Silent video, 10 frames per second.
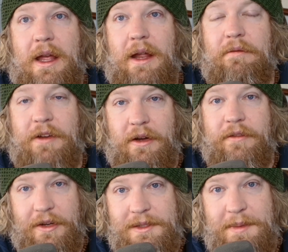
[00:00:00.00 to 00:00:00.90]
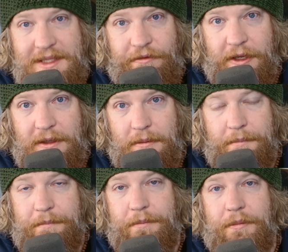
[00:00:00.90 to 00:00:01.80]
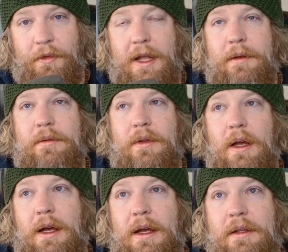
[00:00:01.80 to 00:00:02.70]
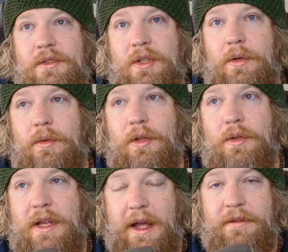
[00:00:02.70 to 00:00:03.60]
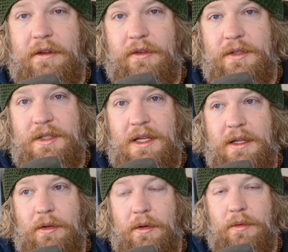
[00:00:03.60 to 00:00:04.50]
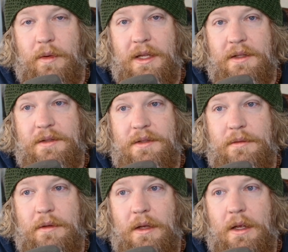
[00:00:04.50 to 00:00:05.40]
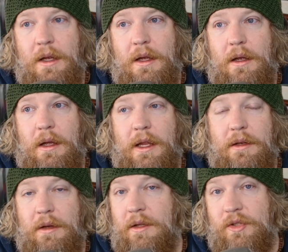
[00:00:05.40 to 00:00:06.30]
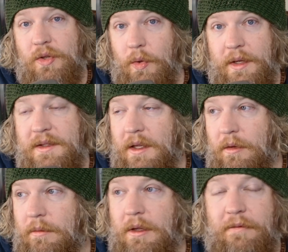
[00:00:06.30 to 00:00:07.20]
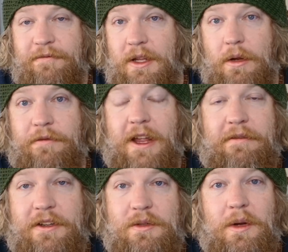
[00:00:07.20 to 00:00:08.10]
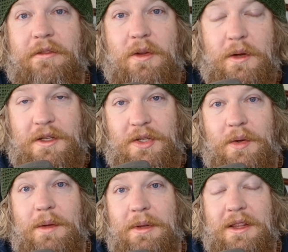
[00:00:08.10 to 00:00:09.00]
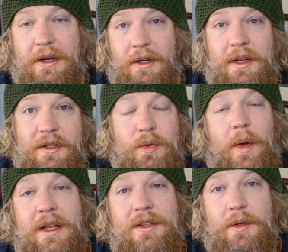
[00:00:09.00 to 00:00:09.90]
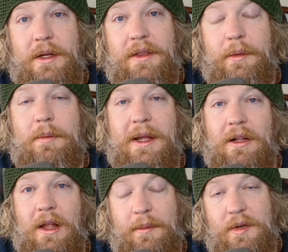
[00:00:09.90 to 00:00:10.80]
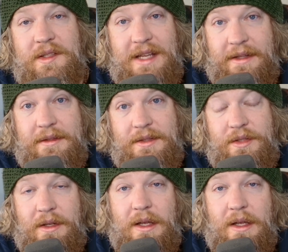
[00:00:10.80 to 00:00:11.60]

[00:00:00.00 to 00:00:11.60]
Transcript: and very very specific, right? Uh, and so you can have diversity in Lord of the Rings, in in stories that you in you know fan fiction, whatever you want to do. But there there's a way to do it that would make a lot more sense